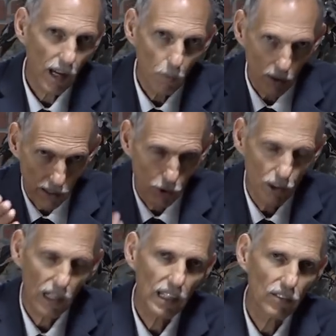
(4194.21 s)
I will give you
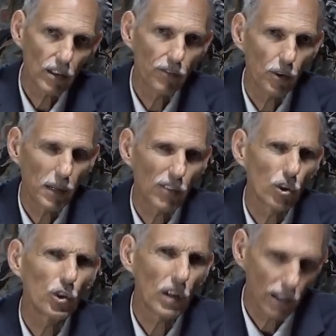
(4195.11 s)
the links in a few minutes
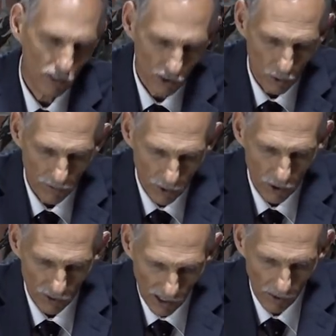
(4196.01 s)
so you can listen to it for
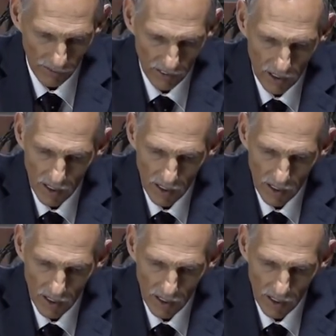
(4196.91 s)
yourself.